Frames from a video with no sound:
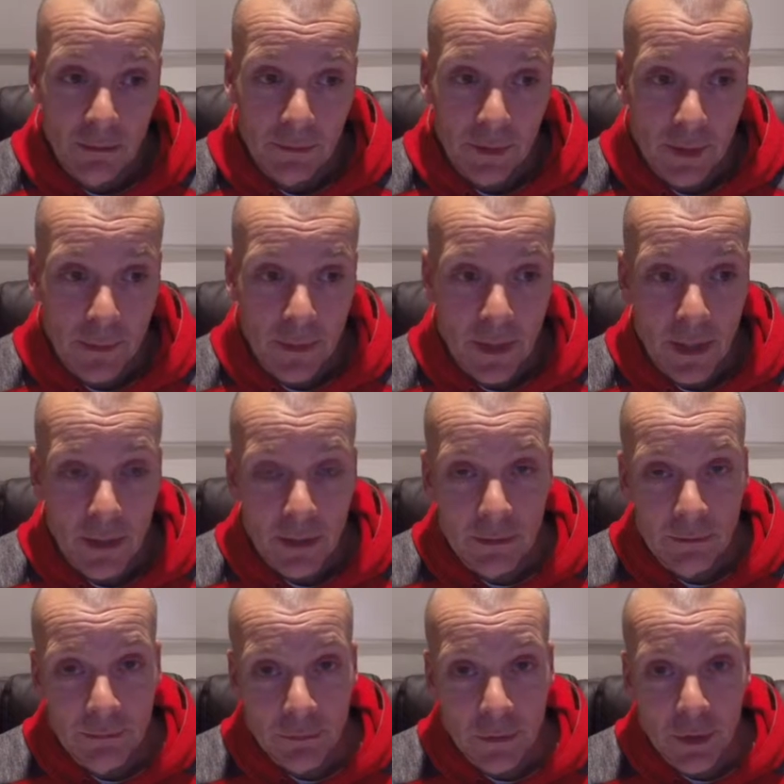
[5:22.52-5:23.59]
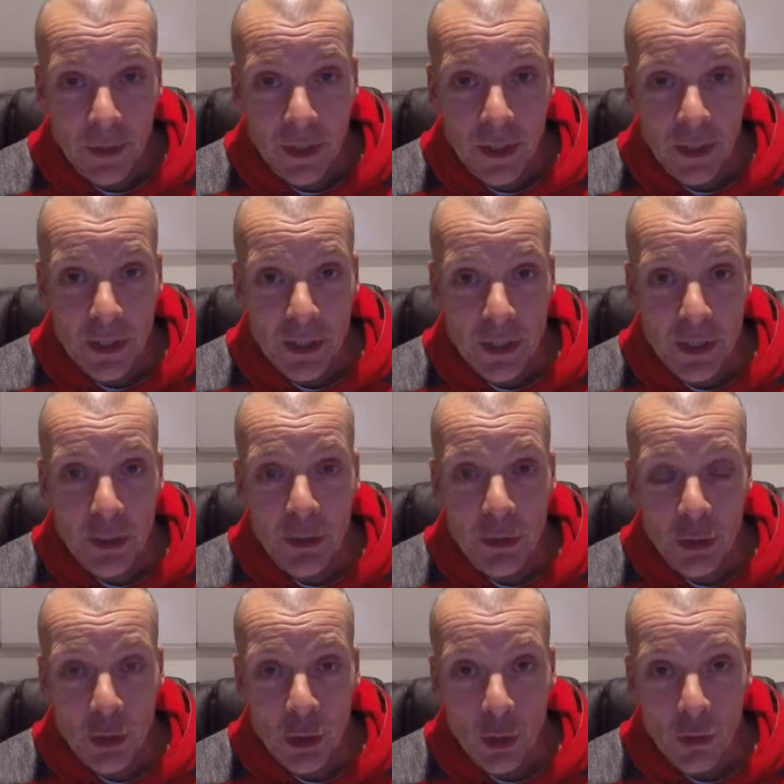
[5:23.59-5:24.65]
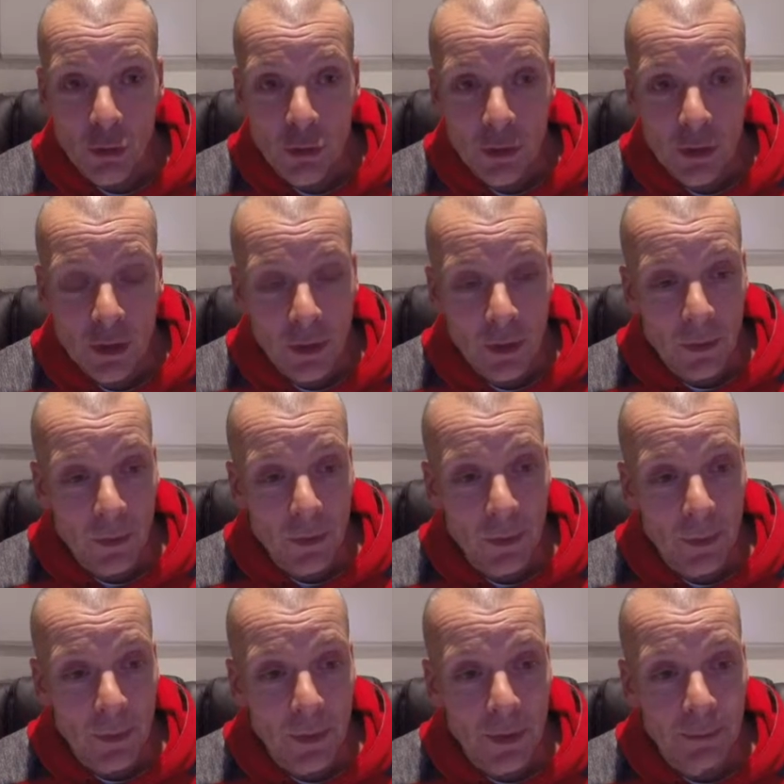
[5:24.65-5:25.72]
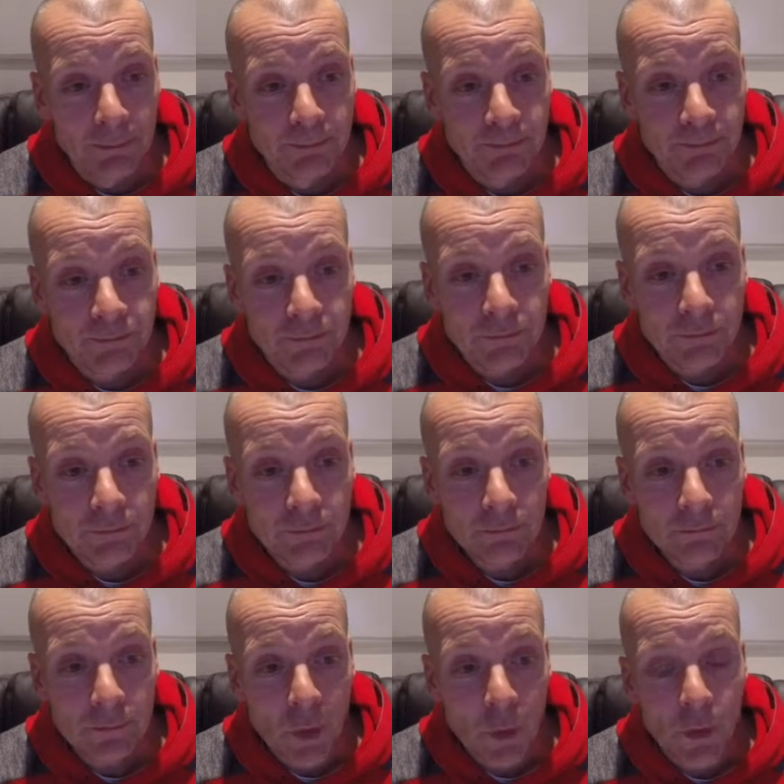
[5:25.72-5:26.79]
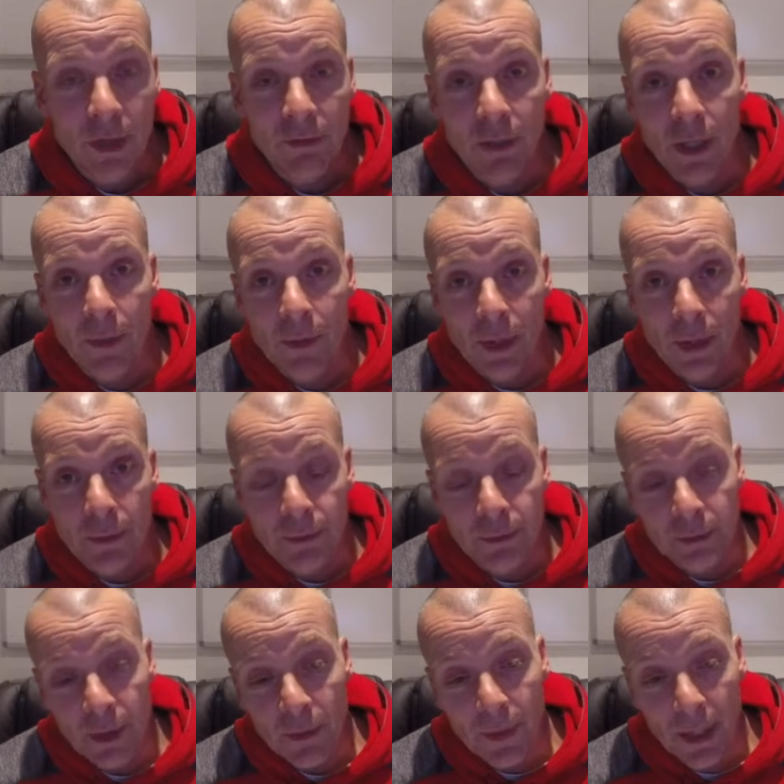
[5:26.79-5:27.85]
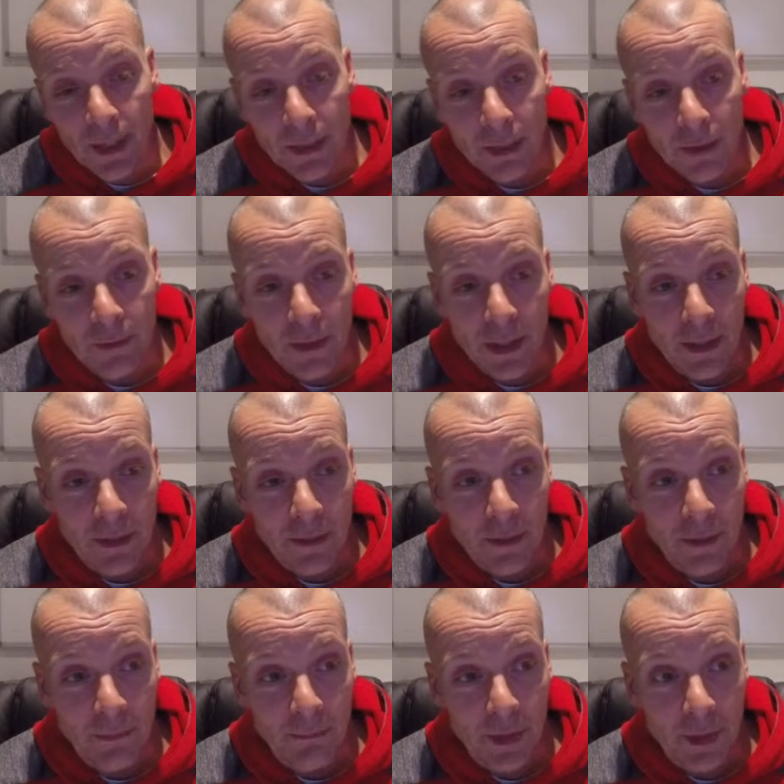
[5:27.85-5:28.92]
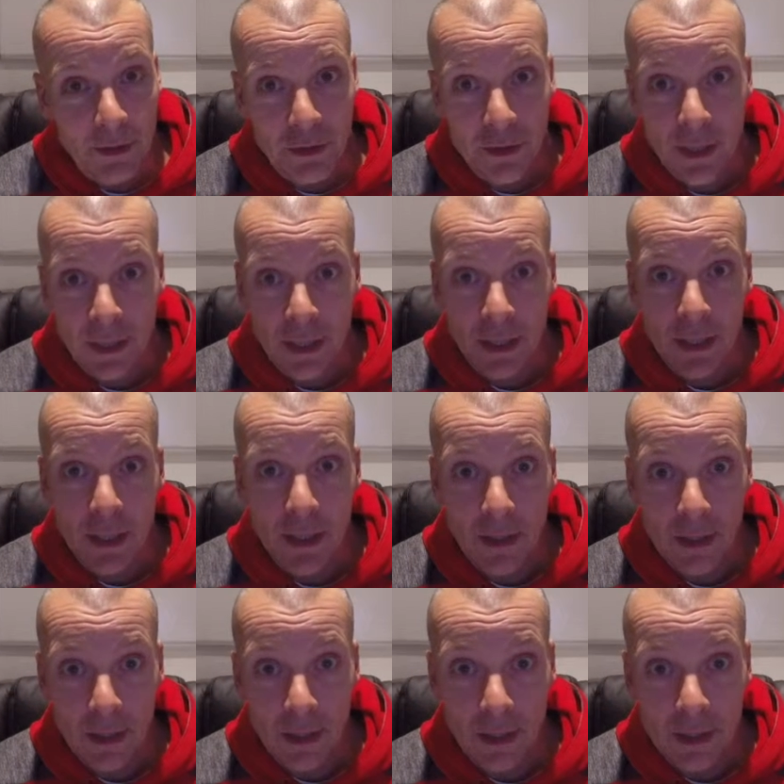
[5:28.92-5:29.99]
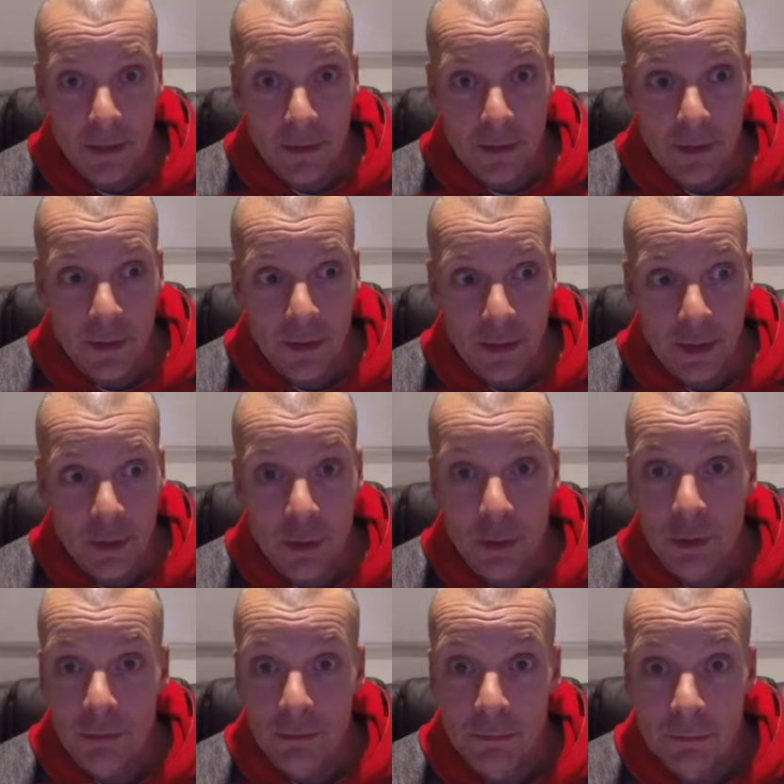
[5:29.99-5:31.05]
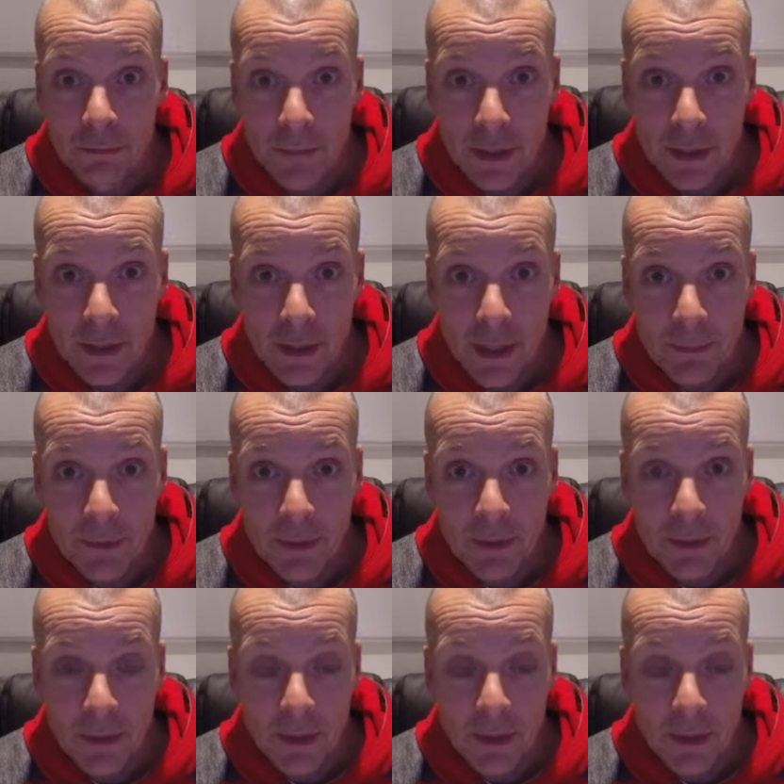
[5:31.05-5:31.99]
it was either don't get any decent shots or have a go with those. So we had a go, and I just think it's good that it's happened,